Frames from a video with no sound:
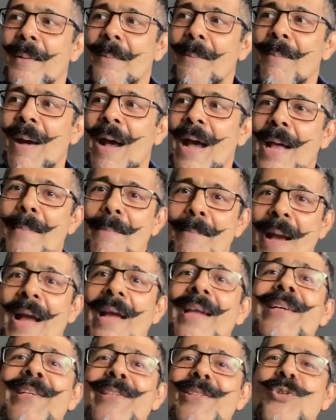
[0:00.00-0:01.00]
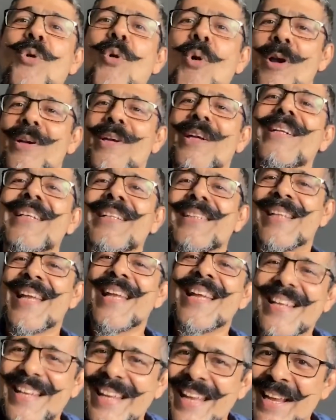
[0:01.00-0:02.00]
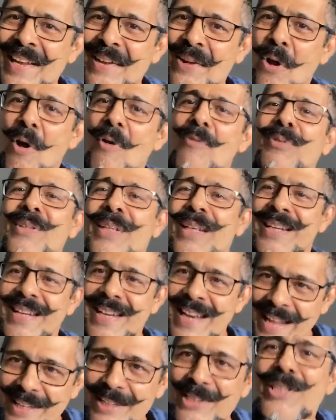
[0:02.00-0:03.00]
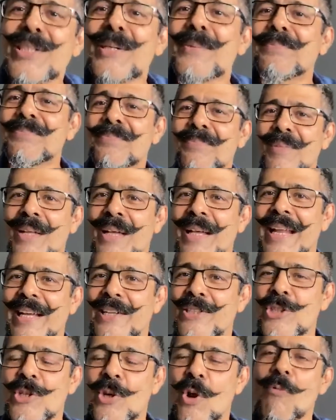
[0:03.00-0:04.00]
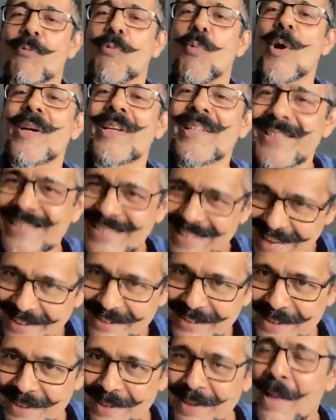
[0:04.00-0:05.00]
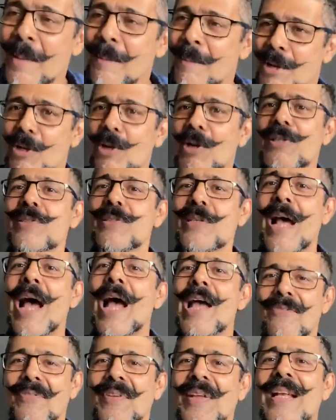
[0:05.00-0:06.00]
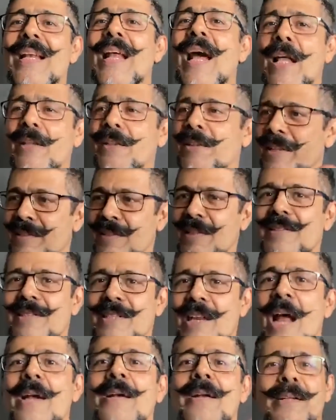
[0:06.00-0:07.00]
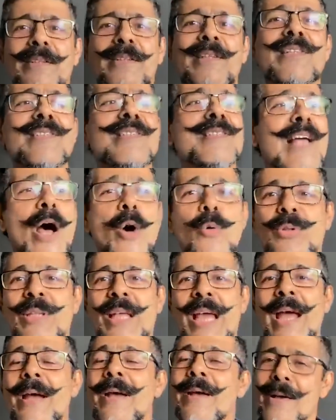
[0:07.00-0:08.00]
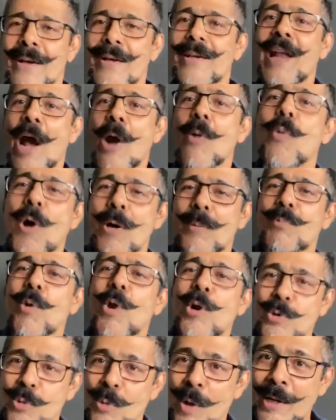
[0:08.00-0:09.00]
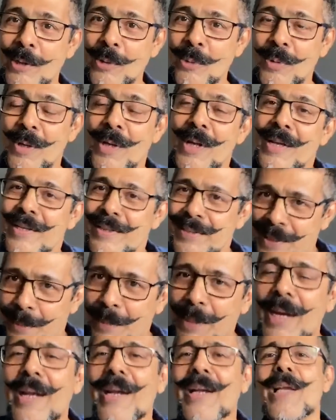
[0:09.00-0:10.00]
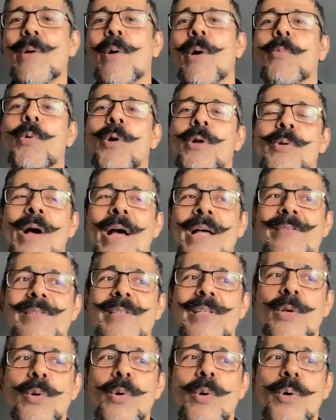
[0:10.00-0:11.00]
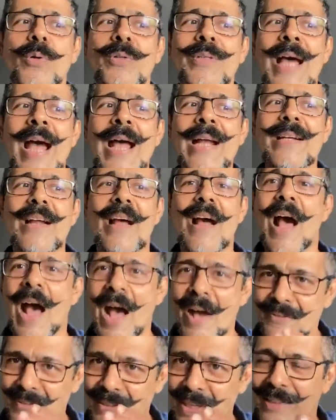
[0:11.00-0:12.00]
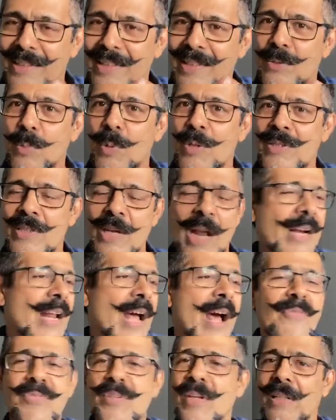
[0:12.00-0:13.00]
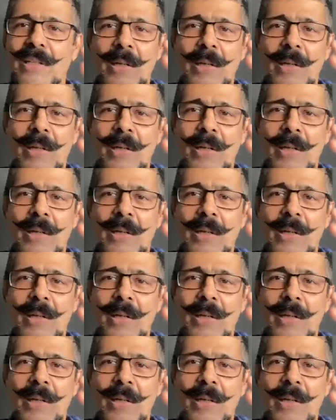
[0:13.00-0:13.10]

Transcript: My mind is already thinking of the next collection, of what is next, because I feel this is done, this is out there, now what more do I do? Similarly, I want to ask you that after this was done, after